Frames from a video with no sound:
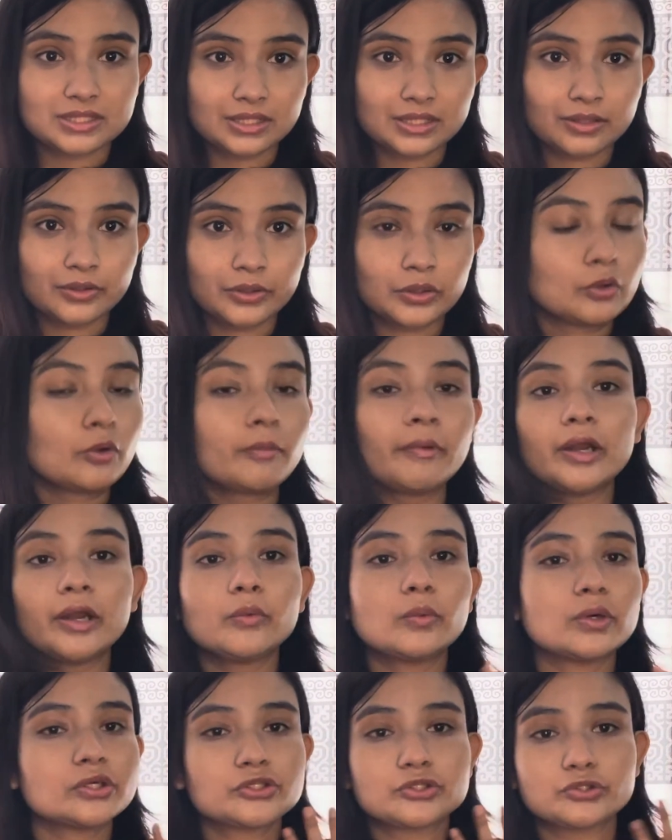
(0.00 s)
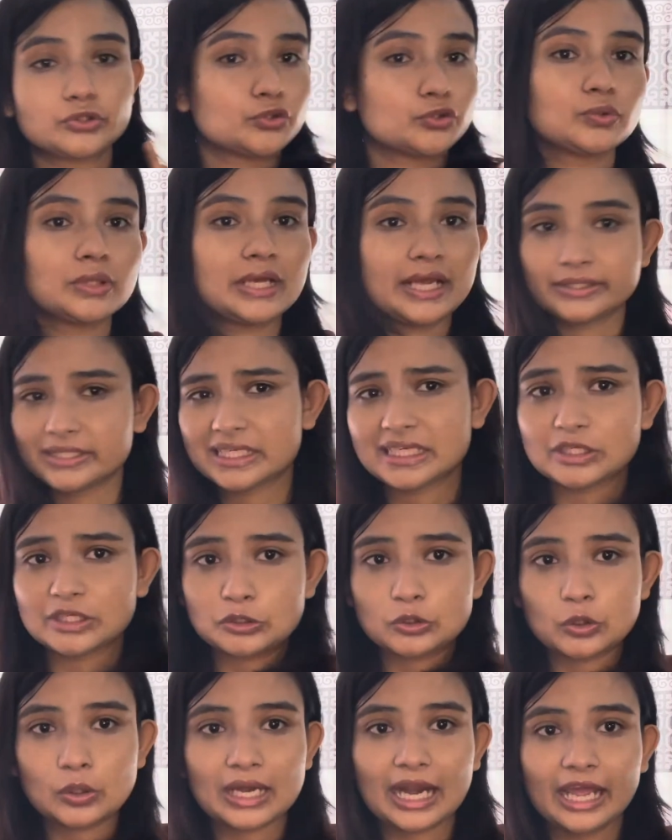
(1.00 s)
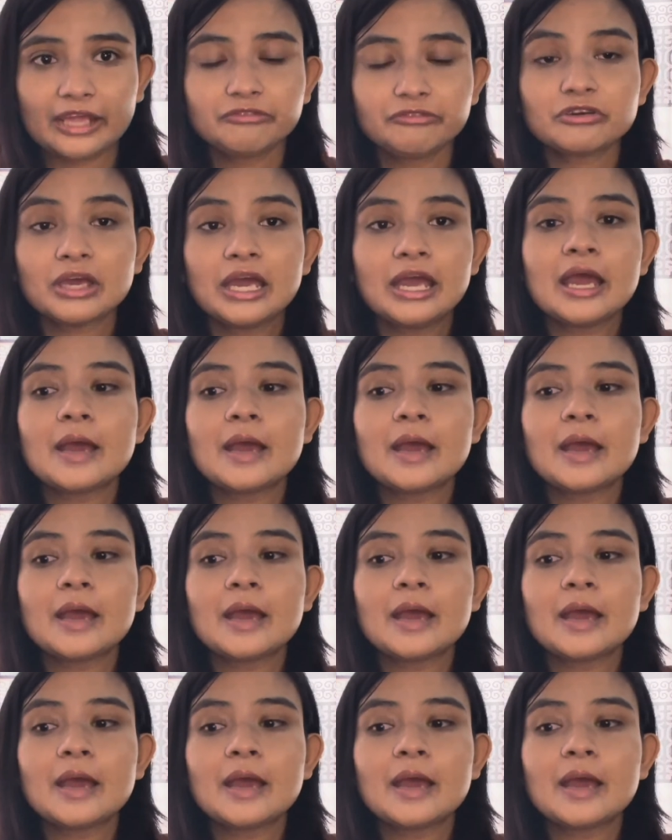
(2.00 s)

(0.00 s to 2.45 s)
degree no matter what you do later in your life